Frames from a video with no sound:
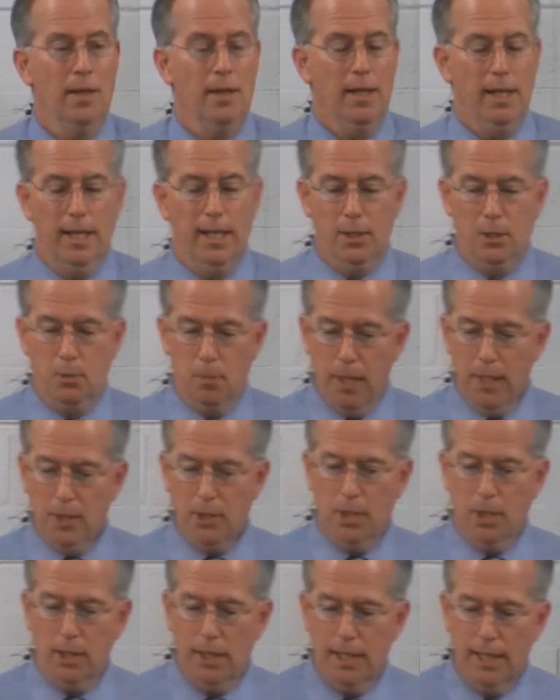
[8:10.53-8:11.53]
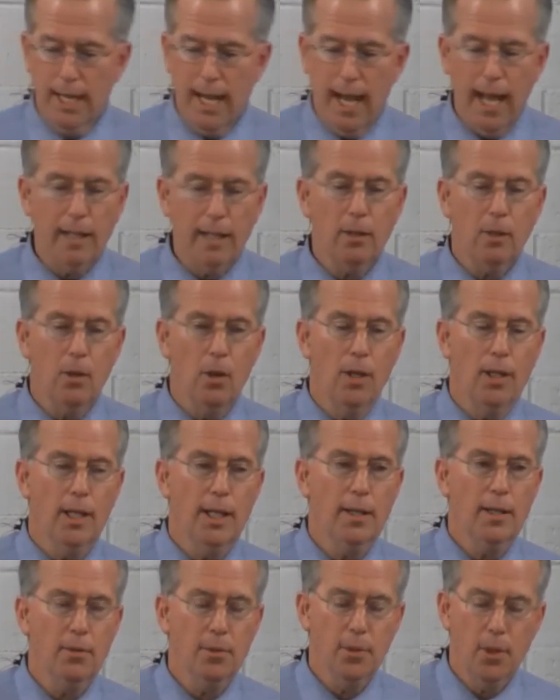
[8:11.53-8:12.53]
He's basically
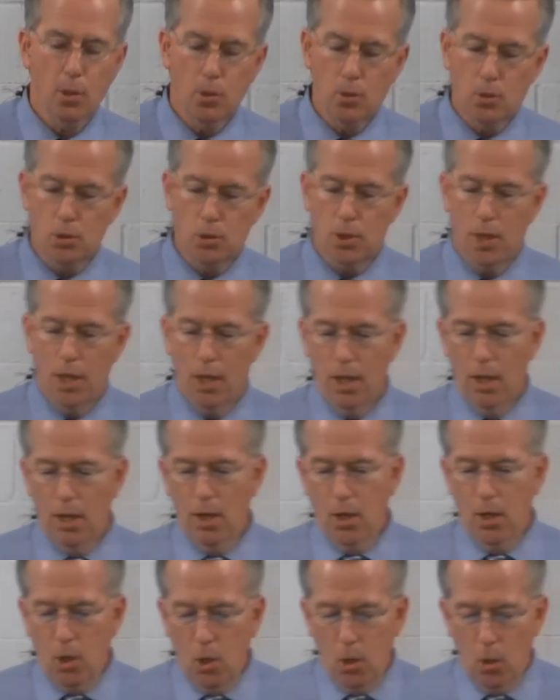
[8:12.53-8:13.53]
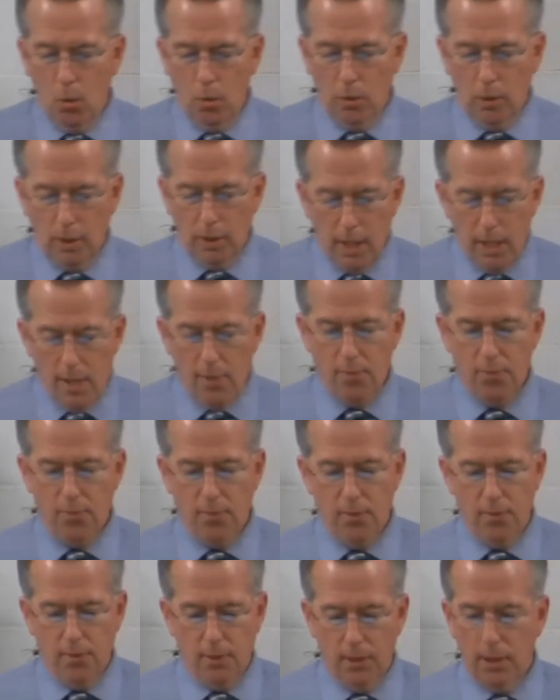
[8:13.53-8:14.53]
cataloging those who
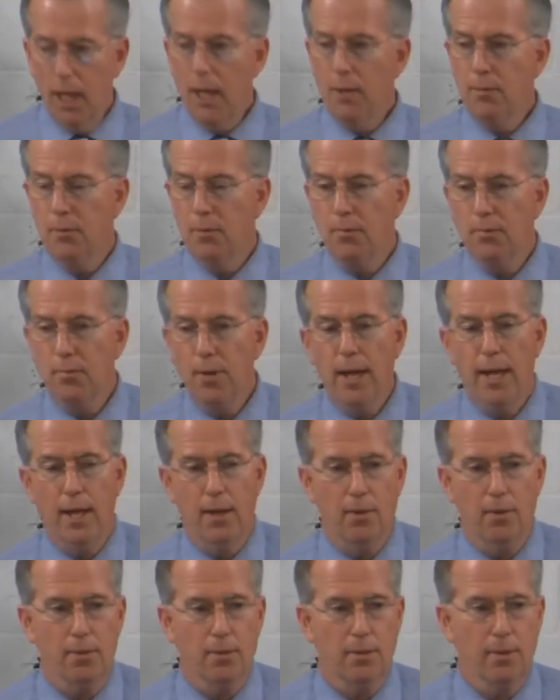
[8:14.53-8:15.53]
lived the life of faith,